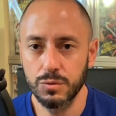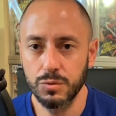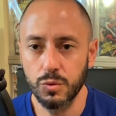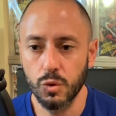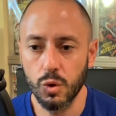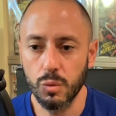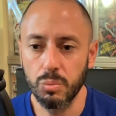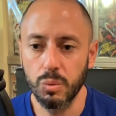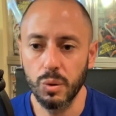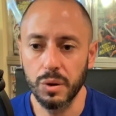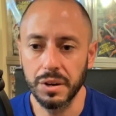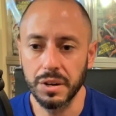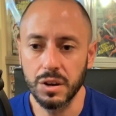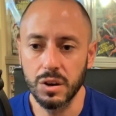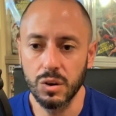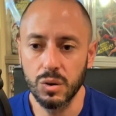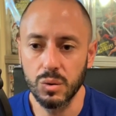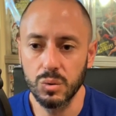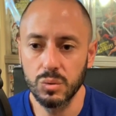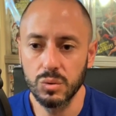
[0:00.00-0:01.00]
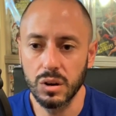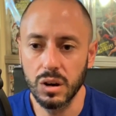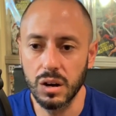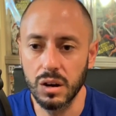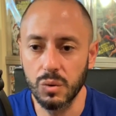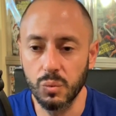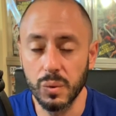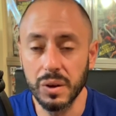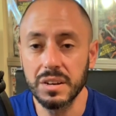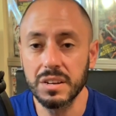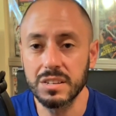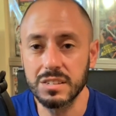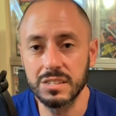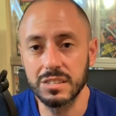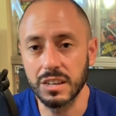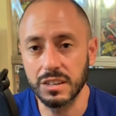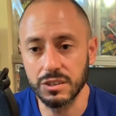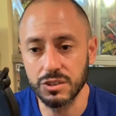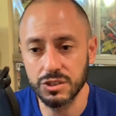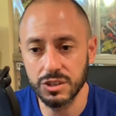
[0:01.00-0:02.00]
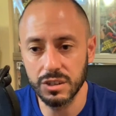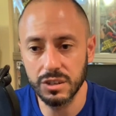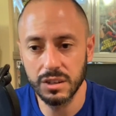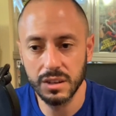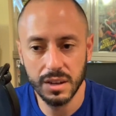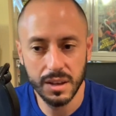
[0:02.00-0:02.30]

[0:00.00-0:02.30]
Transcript: 4.0 witness signature.